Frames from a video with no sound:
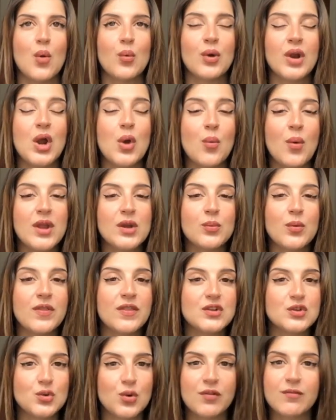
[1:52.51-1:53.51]
where I went
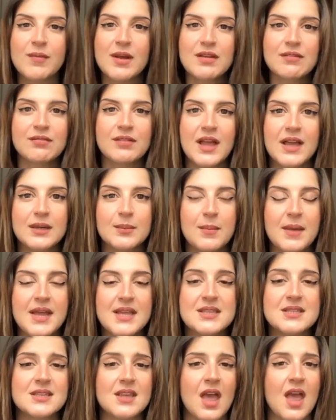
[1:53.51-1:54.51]
with two of my
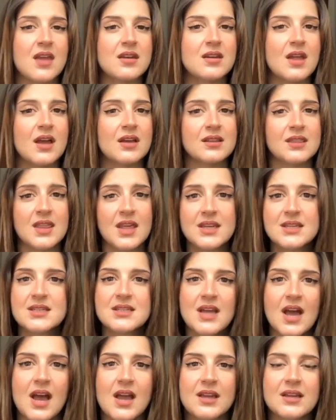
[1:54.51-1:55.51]
flatmates, and at
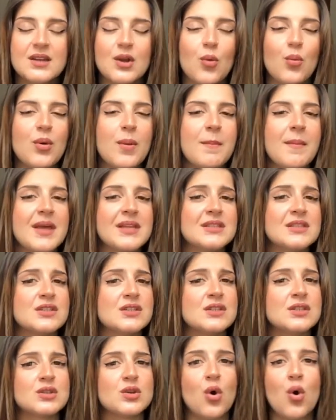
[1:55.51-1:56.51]
that night we met
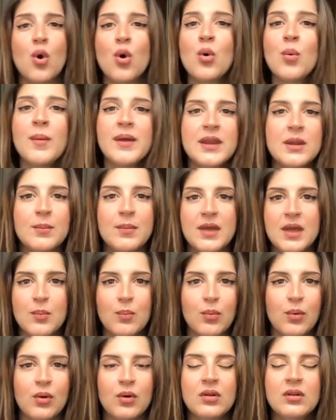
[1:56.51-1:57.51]
so many
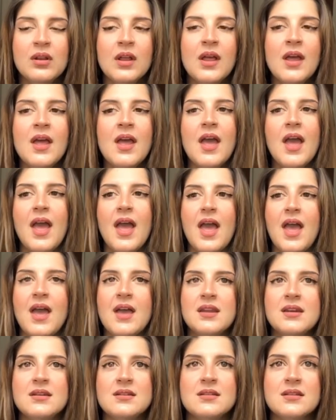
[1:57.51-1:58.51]
people.
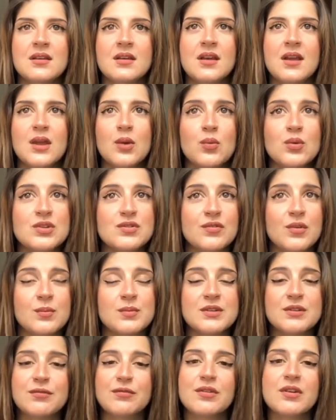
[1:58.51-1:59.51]
And it was
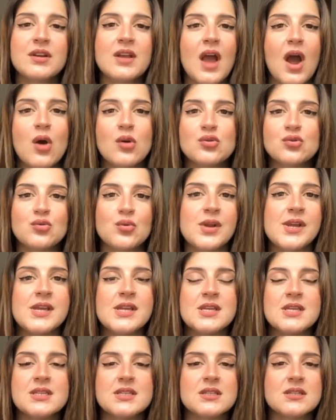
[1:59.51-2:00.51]
from different
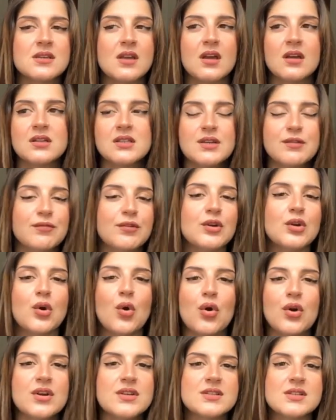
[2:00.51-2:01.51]
countries,
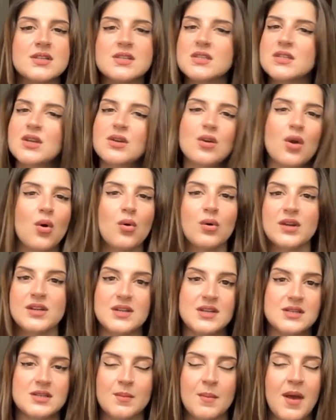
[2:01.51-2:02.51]
different courses, you know, it
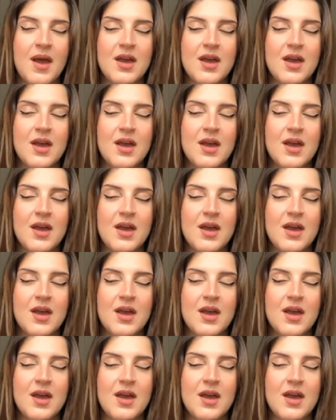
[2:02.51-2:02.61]
doesn't